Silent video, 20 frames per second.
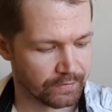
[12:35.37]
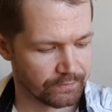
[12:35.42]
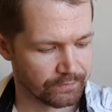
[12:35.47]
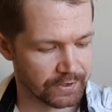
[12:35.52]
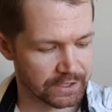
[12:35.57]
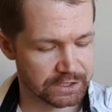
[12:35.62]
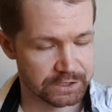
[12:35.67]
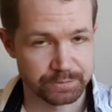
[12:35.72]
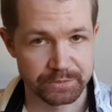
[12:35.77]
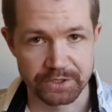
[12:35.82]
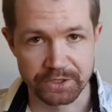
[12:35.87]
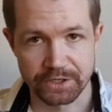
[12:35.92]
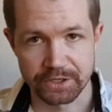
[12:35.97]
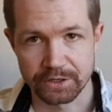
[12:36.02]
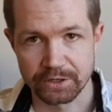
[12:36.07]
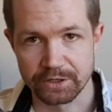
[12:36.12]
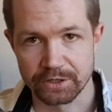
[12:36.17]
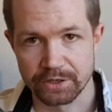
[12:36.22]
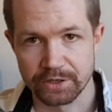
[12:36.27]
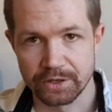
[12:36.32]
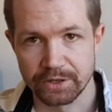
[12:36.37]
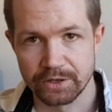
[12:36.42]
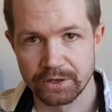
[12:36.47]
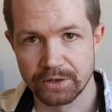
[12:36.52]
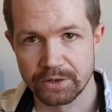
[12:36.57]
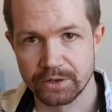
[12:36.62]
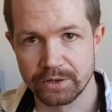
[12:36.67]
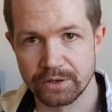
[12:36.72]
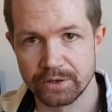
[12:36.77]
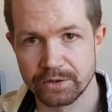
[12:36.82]

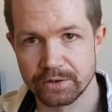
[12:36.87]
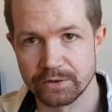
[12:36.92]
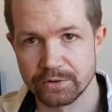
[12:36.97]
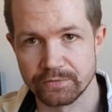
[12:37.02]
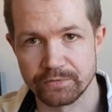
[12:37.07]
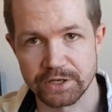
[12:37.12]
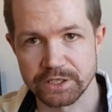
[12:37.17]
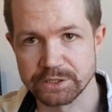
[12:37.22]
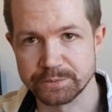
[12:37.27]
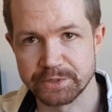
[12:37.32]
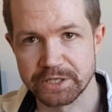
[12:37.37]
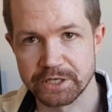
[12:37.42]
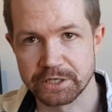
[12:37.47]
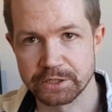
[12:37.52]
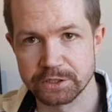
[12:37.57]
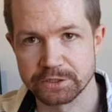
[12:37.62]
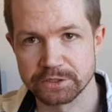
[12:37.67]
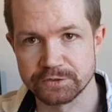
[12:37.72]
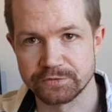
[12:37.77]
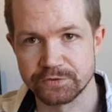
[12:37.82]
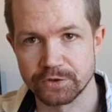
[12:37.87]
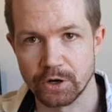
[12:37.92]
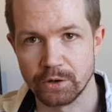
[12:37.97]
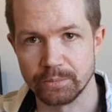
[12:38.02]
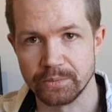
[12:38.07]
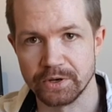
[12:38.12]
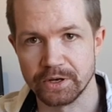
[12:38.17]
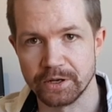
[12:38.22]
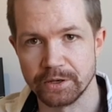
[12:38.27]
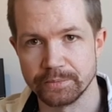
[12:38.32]
Weissbiers
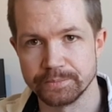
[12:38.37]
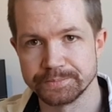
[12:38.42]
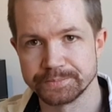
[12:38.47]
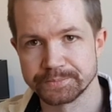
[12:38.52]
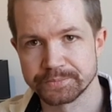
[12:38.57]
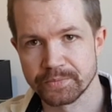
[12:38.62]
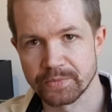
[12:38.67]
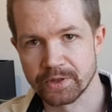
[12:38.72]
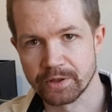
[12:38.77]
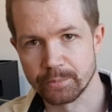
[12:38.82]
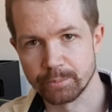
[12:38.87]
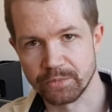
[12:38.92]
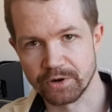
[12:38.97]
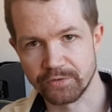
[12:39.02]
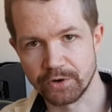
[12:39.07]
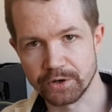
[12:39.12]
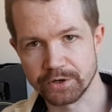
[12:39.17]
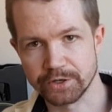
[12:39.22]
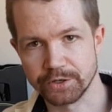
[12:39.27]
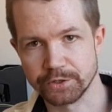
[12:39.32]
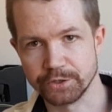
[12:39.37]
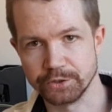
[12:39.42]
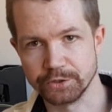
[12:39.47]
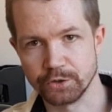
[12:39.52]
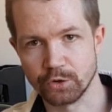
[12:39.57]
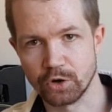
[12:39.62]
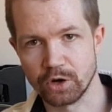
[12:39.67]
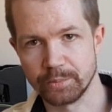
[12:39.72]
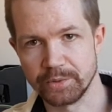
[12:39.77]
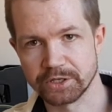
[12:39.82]
from Bavaria, you
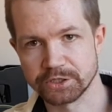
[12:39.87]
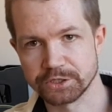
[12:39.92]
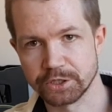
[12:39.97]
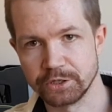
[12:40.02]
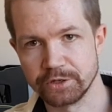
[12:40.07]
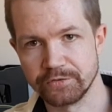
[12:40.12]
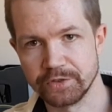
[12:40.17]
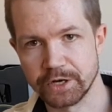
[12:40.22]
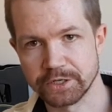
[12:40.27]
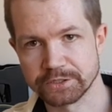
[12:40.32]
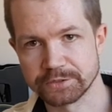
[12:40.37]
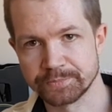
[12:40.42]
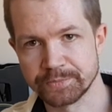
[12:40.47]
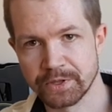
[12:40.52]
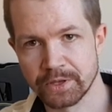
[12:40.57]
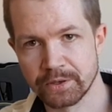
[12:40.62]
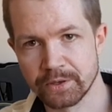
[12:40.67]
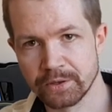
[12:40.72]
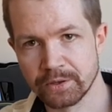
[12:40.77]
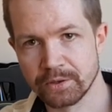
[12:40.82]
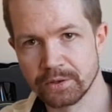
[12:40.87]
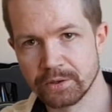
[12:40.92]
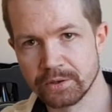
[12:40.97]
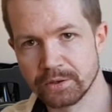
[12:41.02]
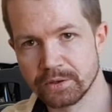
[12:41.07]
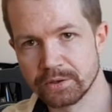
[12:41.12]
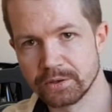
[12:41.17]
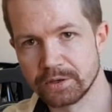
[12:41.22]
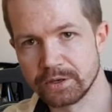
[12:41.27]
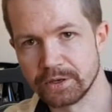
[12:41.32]
know how much I love that.
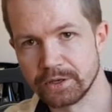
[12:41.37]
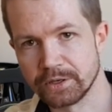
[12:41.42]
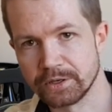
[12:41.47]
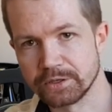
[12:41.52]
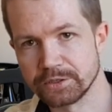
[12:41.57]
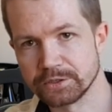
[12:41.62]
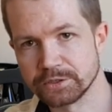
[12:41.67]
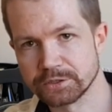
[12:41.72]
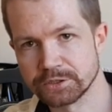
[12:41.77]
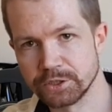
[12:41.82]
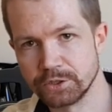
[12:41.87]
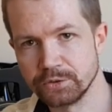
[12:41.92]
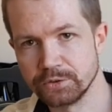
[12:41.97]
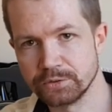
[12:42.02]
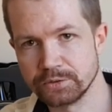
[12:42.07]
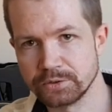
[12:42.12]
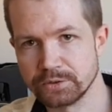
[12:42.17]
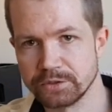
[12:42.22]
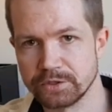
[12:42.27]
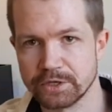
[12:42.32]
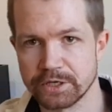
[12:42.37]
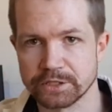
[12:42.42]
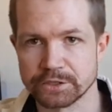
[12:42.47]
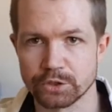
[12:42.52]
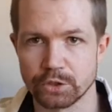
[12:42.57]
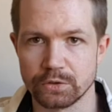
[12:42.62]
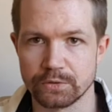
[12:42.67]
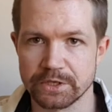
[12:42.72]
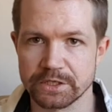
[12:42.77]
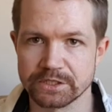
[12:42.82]
So as
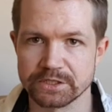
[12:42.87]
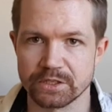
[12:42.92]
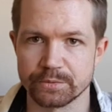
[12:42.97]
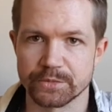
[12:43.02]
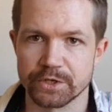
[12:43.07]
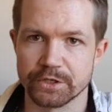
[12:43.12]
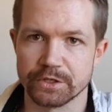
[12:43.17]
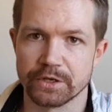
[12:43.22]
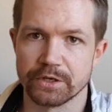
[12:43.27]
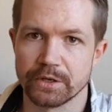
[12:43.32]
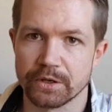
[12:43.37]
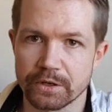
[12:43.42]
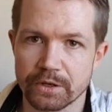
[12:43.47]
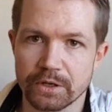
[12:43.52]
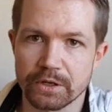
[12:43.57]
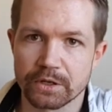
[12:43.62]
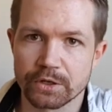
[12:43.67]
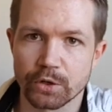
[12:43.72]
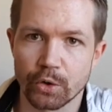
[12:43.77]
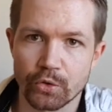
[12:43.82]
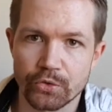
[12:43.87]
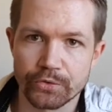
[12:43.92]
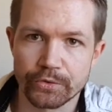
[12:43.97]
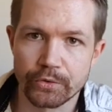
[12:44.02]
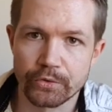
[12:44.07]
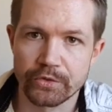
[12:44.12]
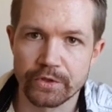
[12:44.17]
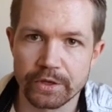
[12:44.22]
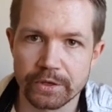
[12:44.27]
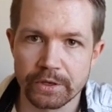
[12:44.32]
always, I'm gonna go
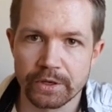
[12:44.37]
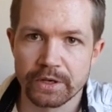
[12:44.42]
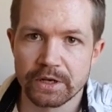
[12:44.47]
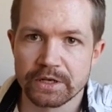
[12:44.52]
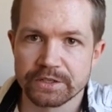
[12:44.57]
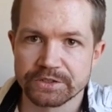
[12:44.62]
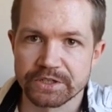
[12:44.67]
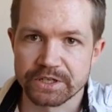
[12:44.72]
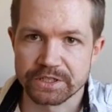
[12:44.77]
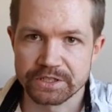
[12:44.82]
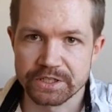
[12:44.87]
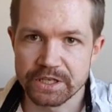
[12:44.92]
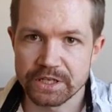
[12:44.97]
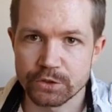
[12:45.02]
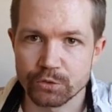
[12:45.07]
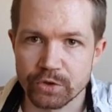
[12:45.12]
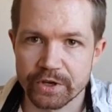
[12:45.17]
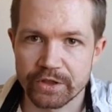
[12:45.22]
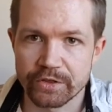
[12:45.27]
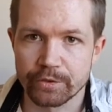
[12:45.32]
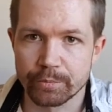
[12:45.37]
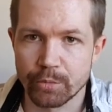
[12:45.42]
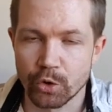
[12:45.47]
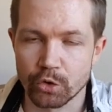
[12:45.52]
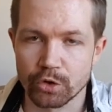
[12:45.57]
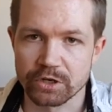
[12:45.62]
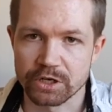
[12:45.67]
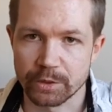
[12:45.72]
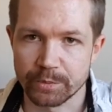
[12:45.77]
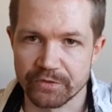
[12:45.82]
through the technique with
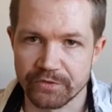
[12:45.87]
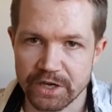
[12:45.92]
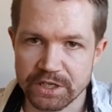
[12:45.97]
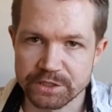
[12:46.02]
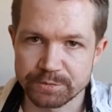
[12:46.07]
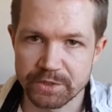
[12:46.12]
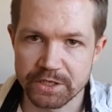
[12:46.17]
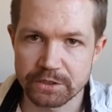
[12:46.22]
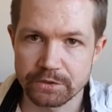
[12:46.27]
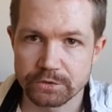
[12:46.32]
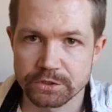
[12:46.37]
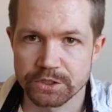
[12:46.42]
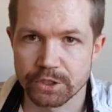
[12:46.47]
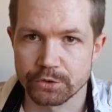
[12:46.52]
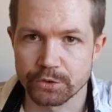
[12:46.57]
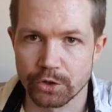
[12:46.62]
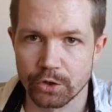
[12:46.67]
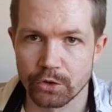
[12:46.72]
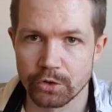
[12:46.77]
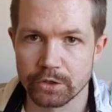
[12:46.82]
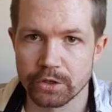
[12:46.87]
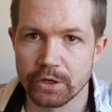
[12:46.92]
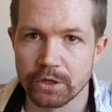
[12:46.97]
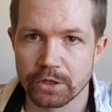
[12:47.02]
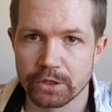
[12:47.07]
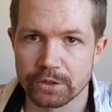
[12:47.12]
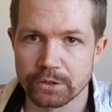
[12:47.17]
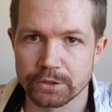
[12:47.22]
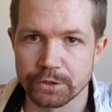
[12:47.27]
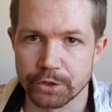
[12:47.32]
pouring up a Weissbier, so you all
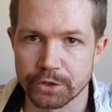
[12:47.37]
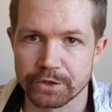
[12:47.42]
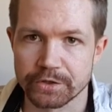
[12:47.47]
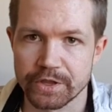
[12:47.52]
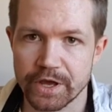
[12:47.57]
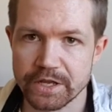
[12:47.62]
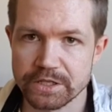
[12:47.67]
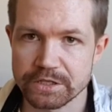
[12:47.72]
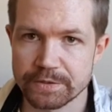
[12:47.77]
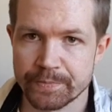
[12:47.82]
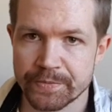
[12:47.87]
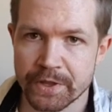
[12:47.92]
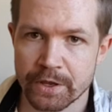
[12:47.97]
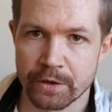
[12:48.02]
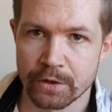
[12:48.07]
learn that.